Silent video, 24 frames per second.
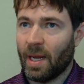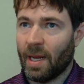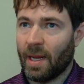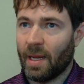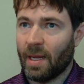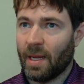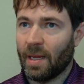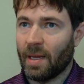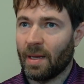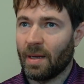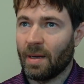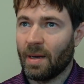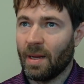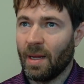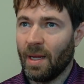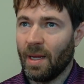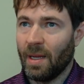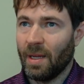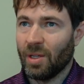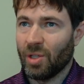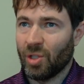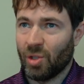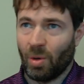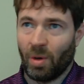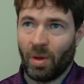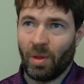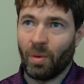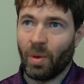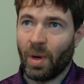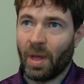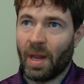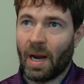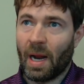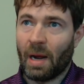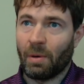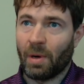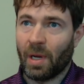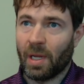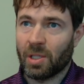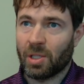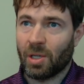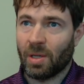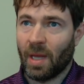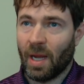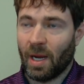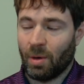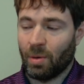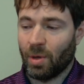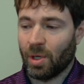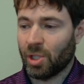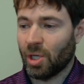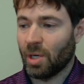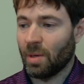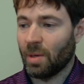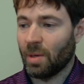and sort of the way that I would answer that question